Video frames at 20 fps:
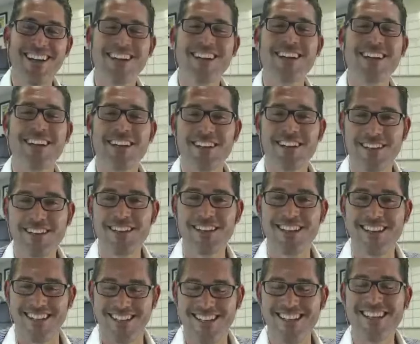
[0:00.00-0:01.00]
house.
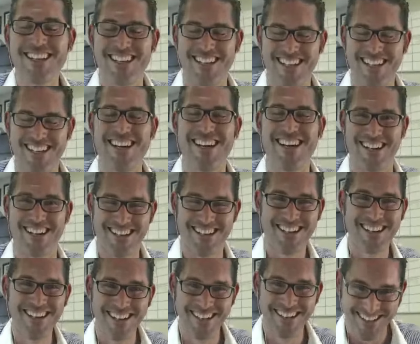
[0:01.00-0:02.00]
Just want
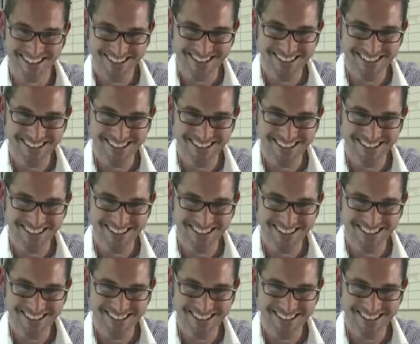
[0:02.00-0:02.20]
to make sure I